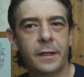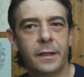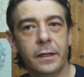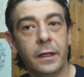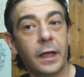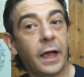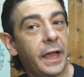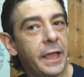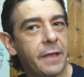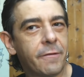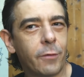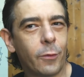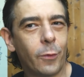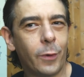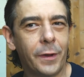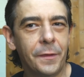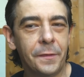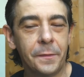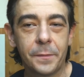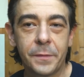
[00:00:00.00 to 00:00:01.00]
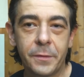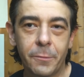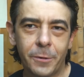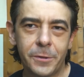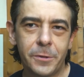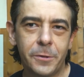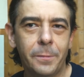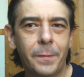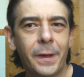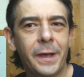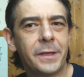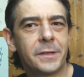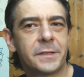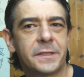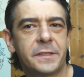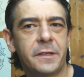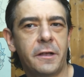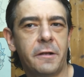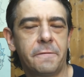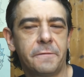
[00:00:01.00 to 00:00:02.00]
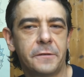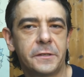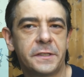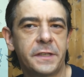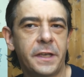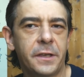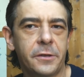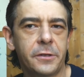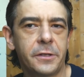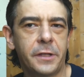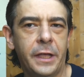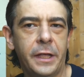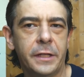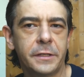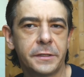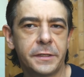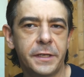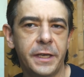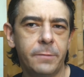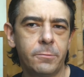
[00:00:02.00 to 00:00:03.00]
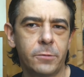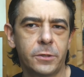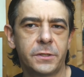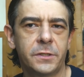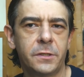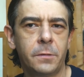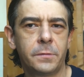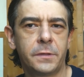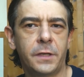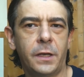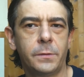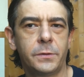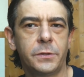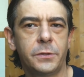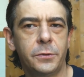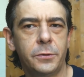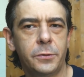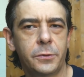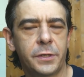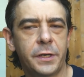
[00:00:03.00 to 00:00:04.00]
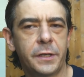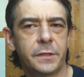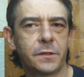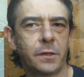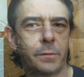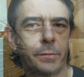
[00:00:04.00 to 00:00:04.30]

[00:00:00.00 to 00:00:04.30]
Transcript: Hi everyone, when you buy yourself a second-hand camera, sometimes you get some